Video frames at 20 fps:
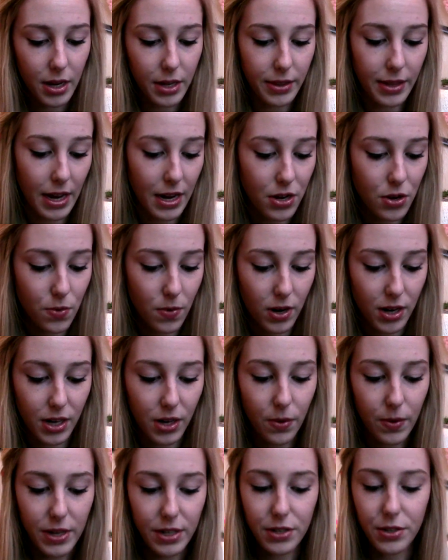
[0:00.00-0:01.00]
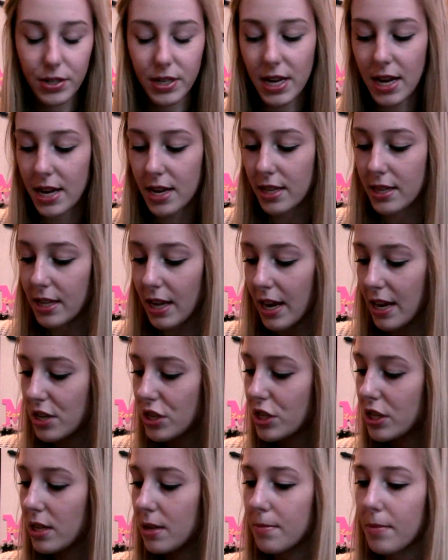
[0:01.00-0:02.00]
Then you are going to take the
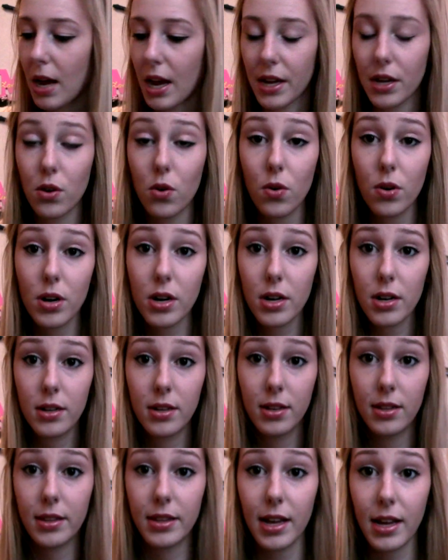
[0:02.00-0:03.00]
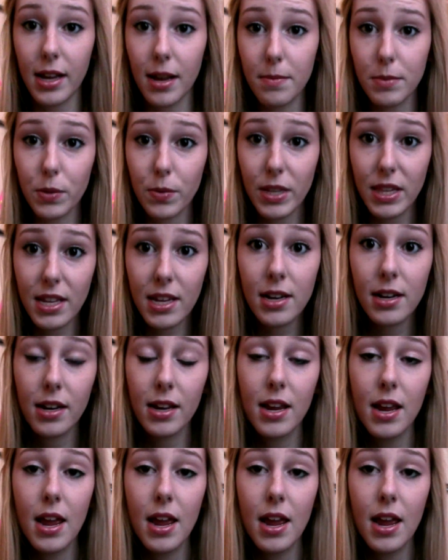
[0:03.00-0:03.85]
HDMI cord that comes with it